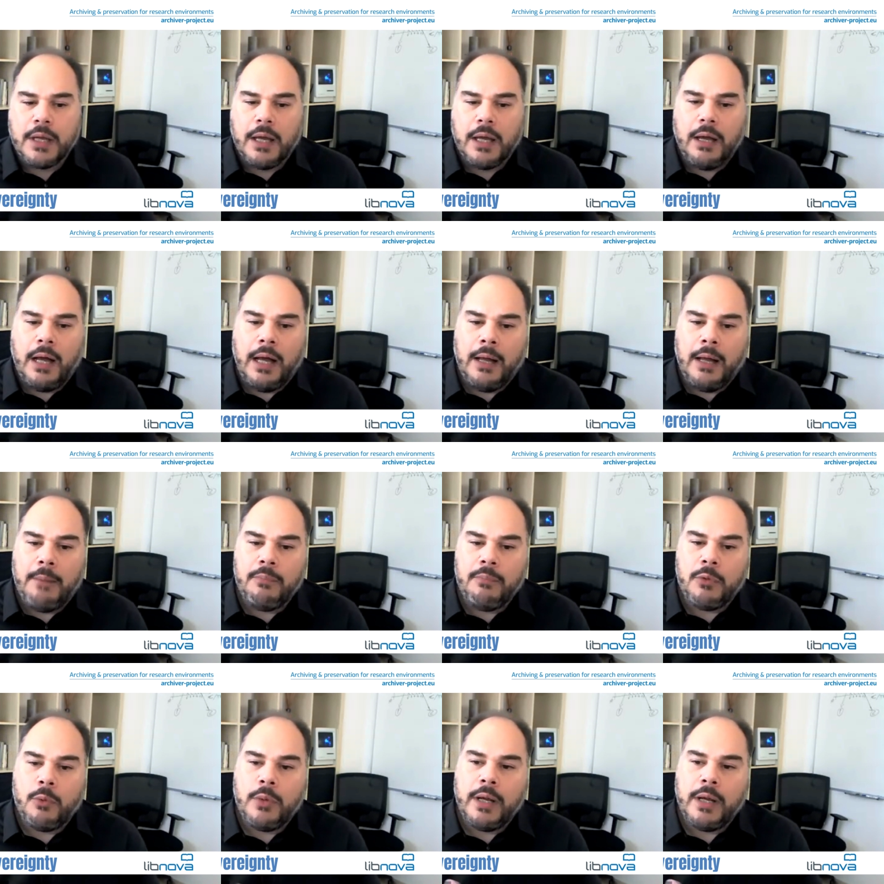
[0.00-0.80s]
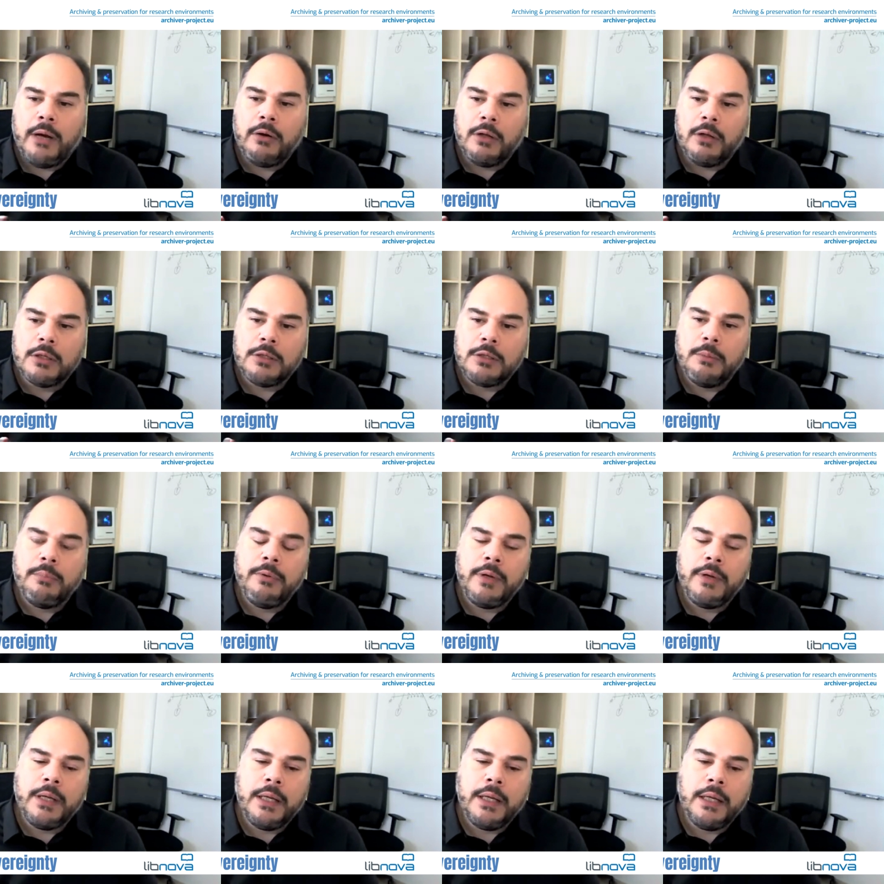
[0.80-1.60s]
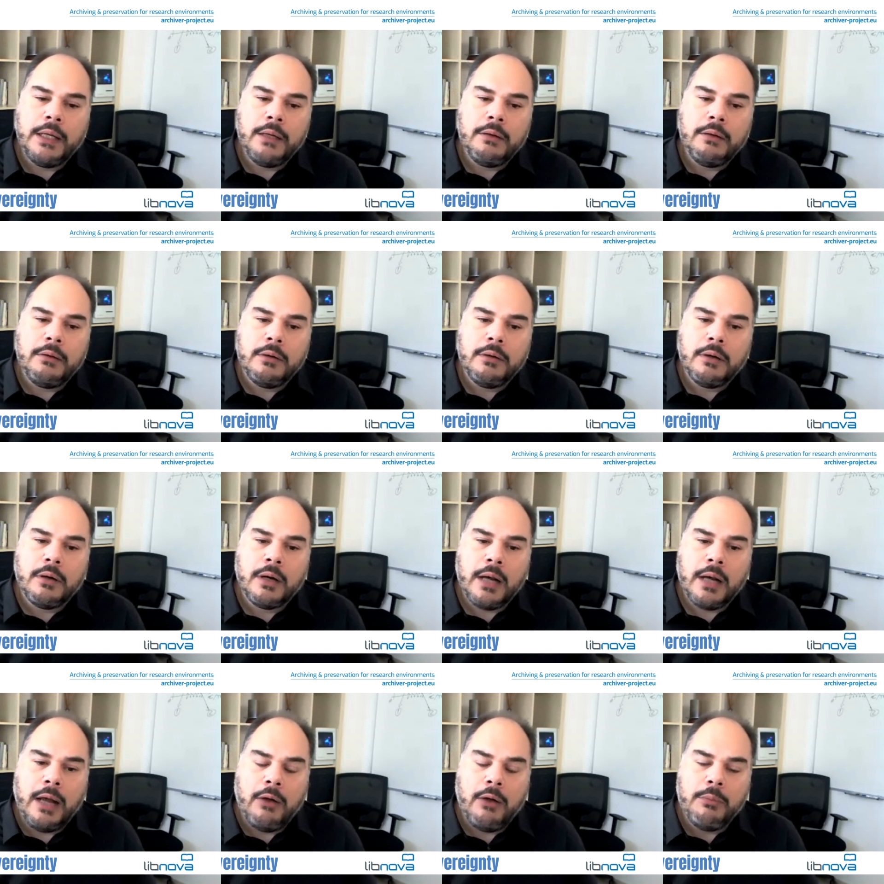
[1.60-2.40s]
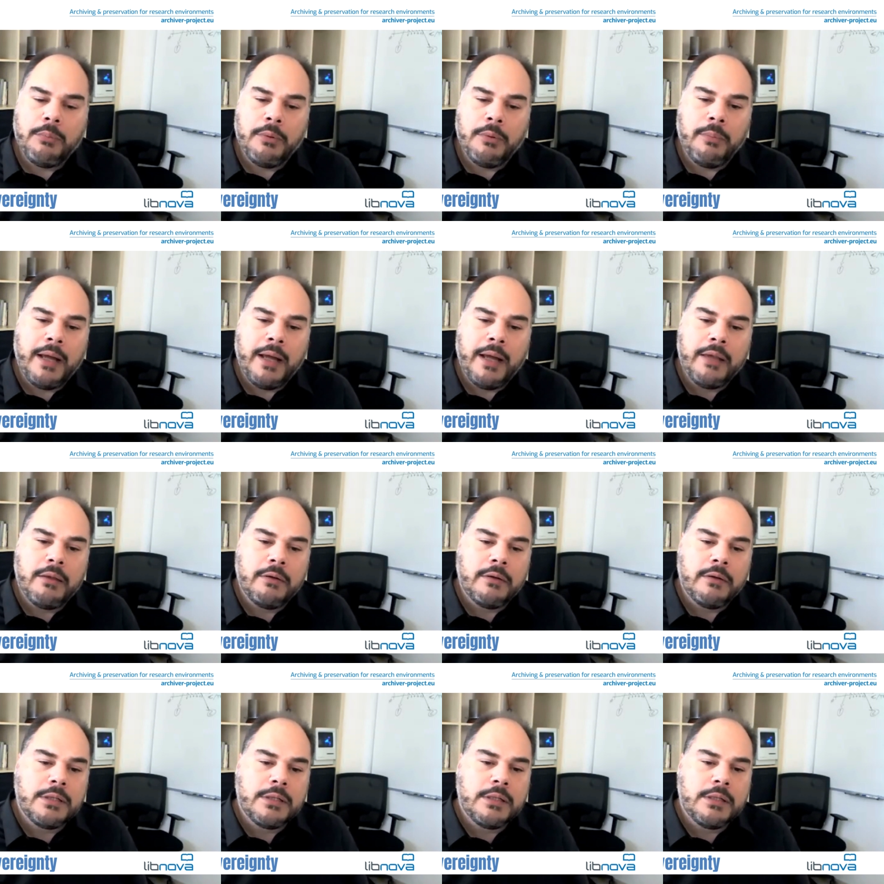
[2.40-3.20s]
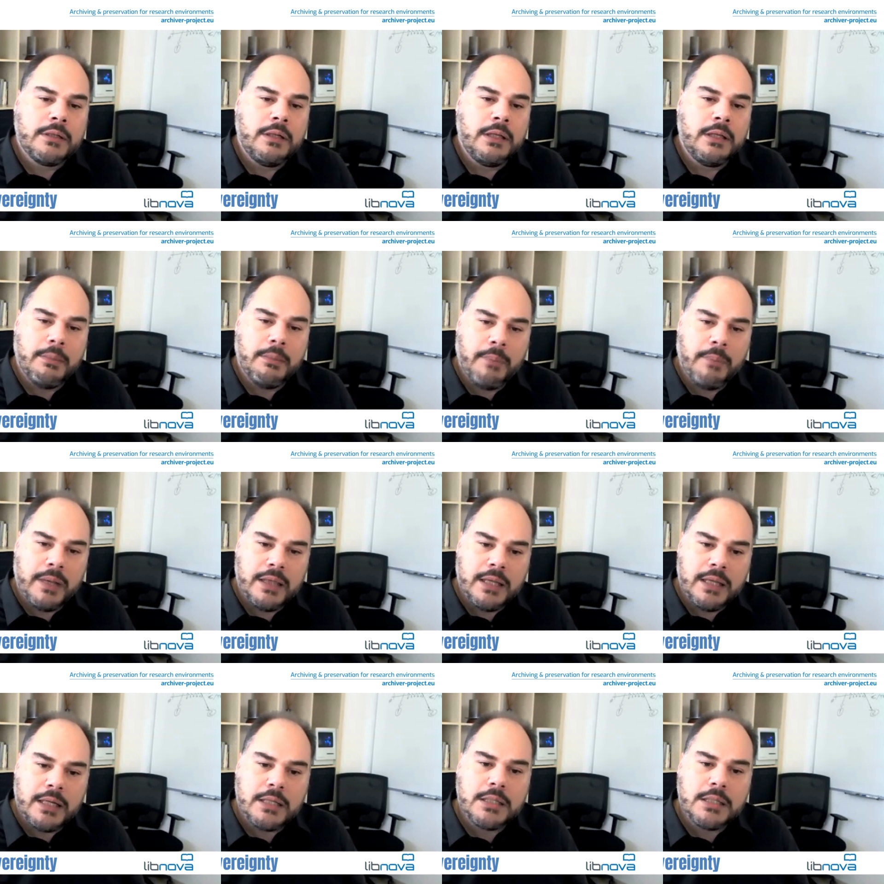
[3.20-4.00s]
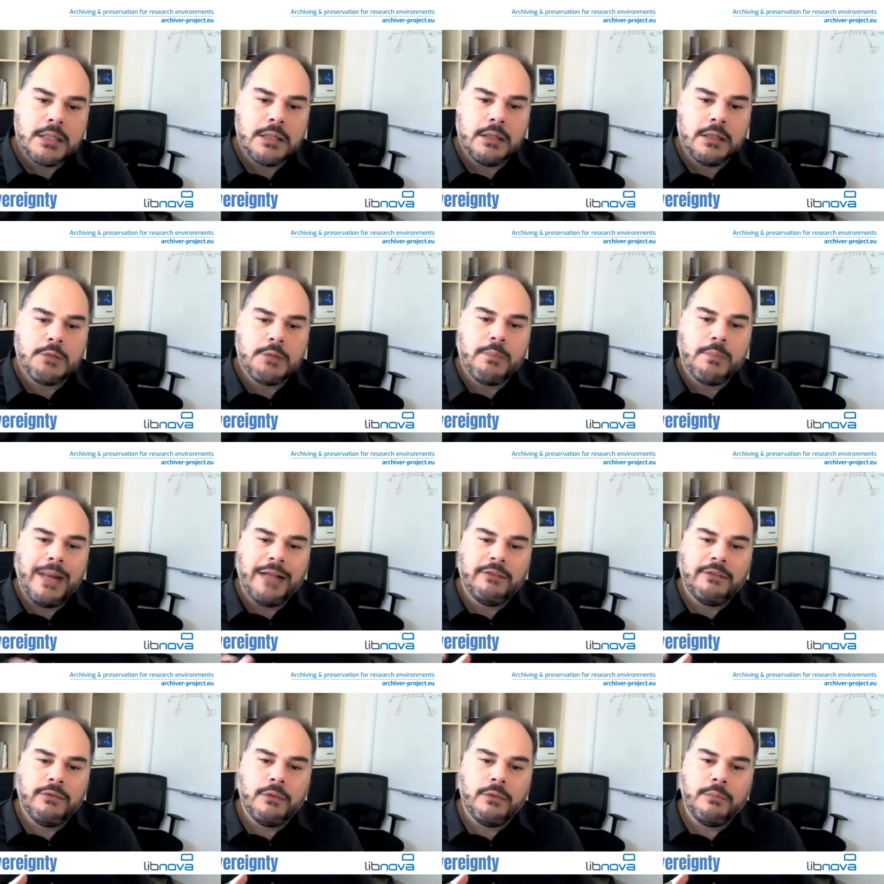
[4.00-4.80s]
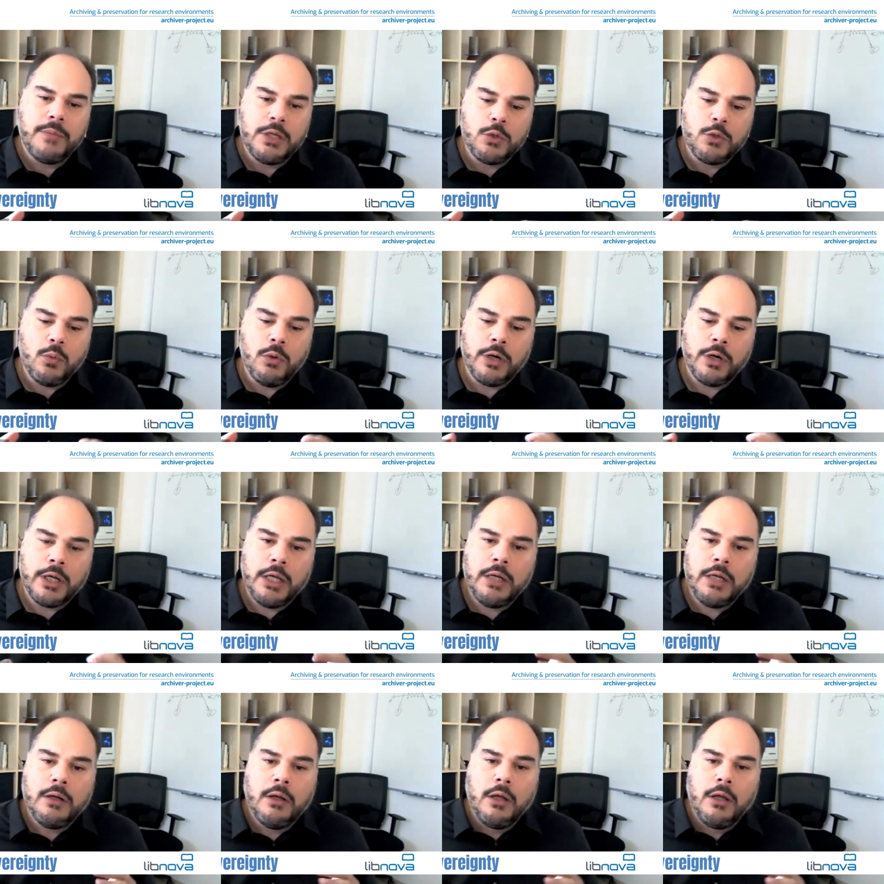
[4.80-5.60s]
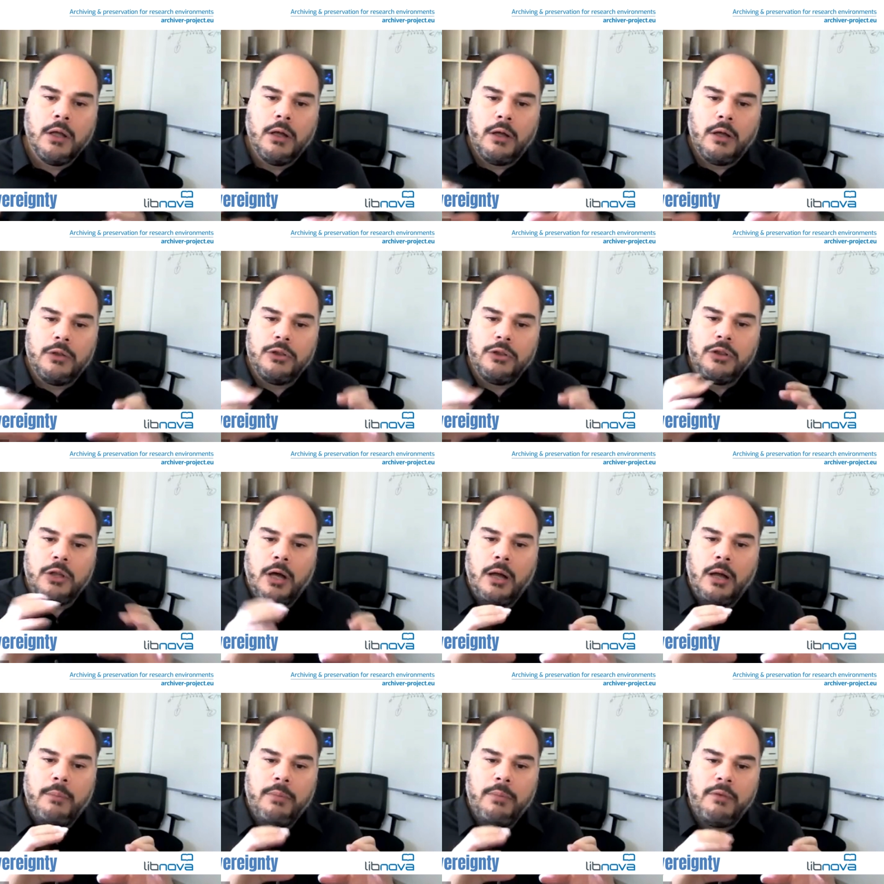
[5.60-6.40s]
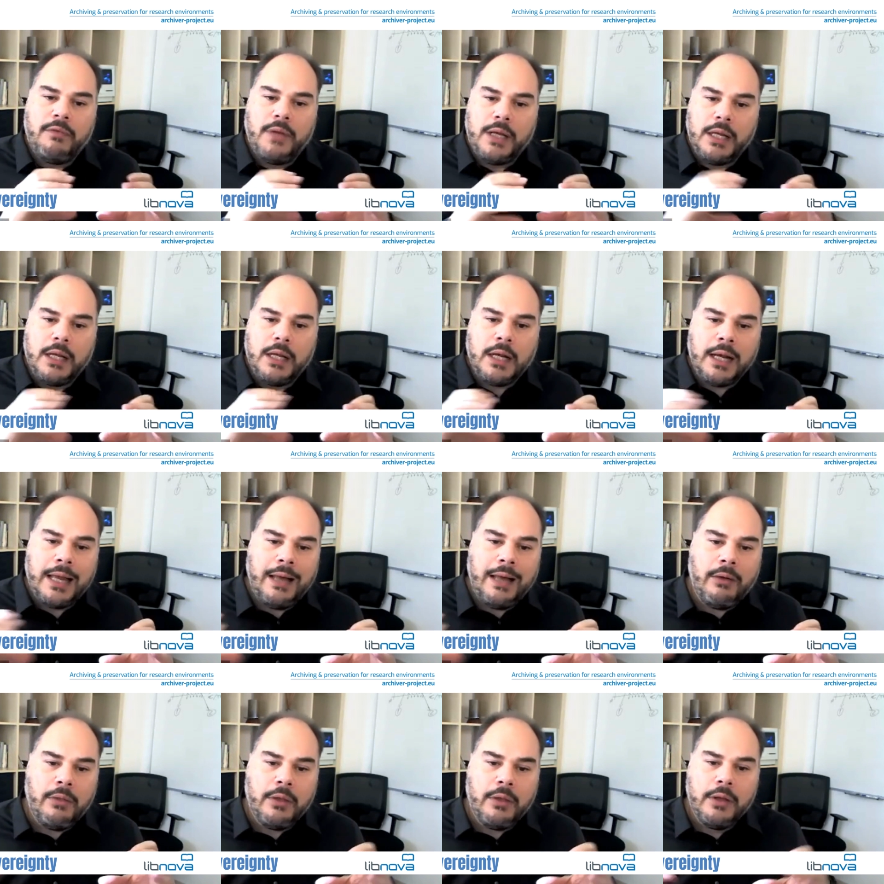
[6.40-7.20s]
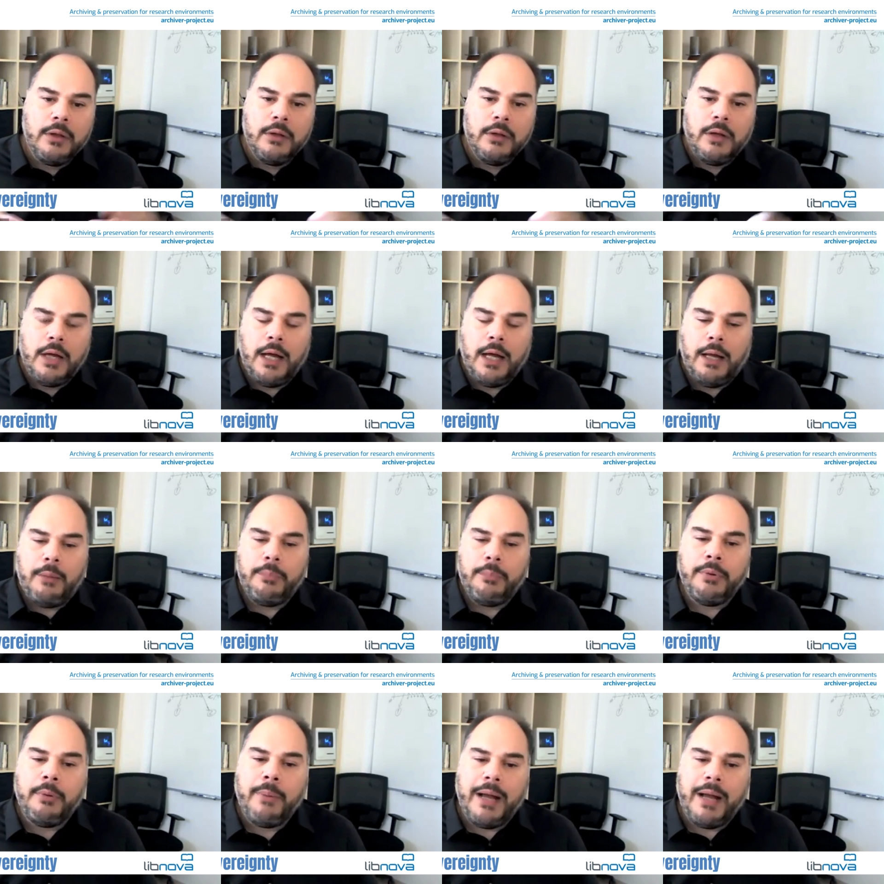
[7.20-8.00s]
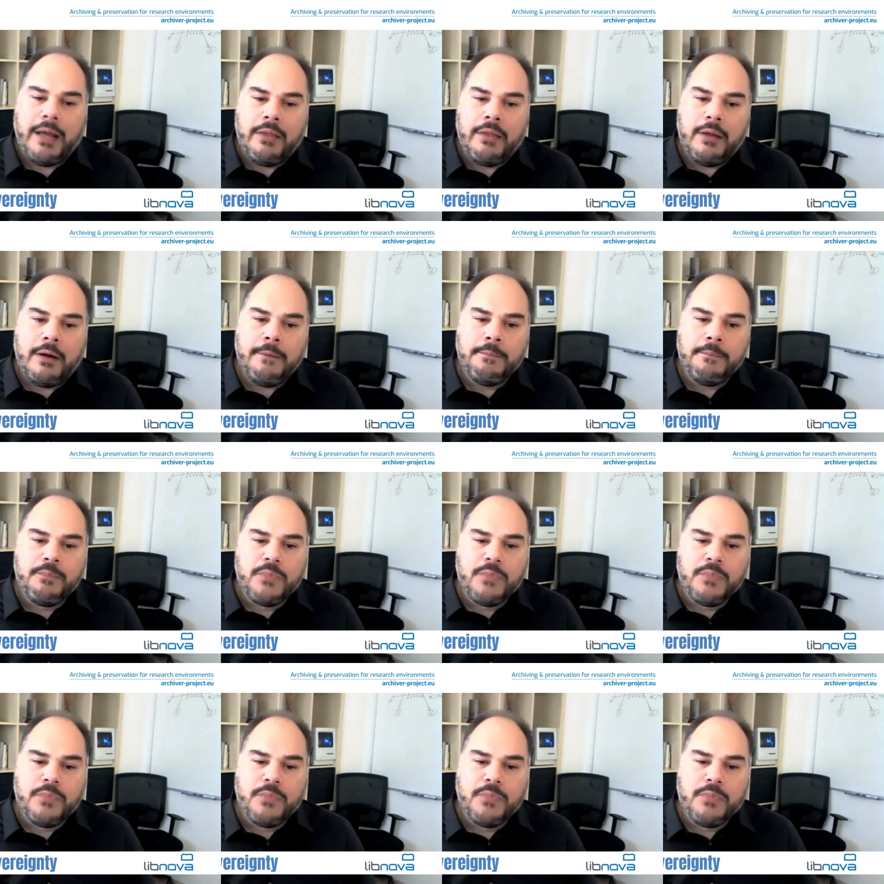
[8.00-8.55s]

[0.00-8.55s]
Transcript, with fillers: Um, we are also bringing cloud providers independence. This platform is working on top of any cloud uh, provider.